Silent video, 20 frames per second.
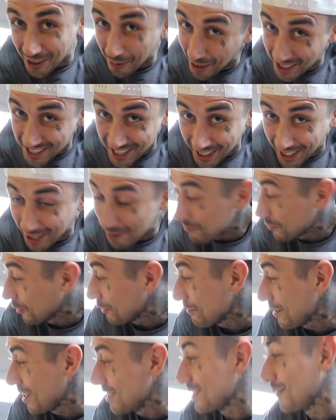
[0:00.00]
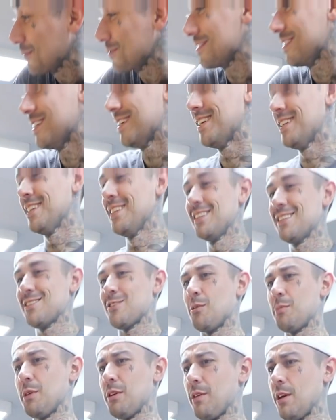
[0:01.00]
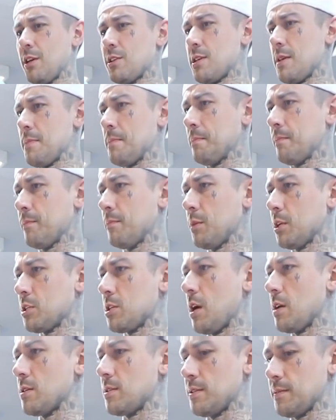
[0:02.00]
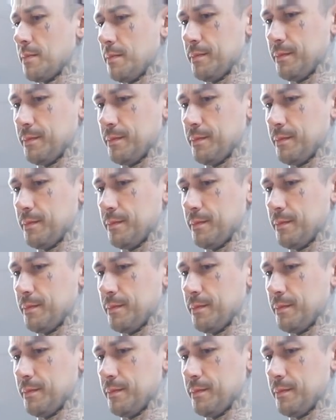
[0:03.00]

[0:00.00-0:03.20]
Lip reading: know what's in it, we're gonna find out. It's gonna be crazy, I'm excited.